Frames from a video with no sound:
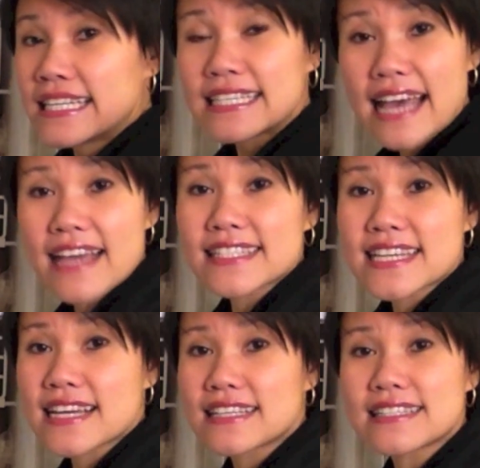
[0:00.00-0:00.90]
get
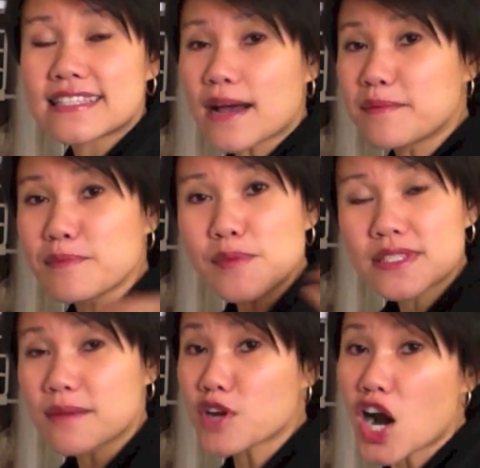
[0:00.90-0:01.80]
some
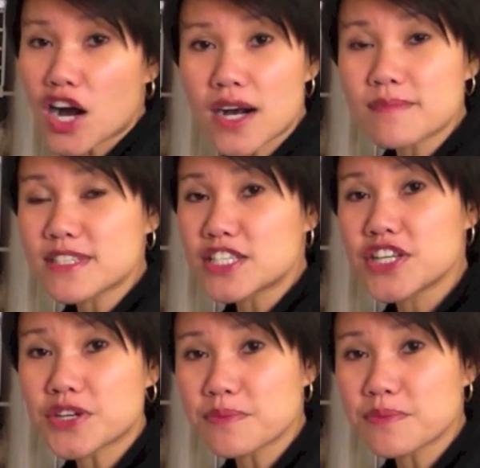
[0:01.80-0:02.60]
carbs into your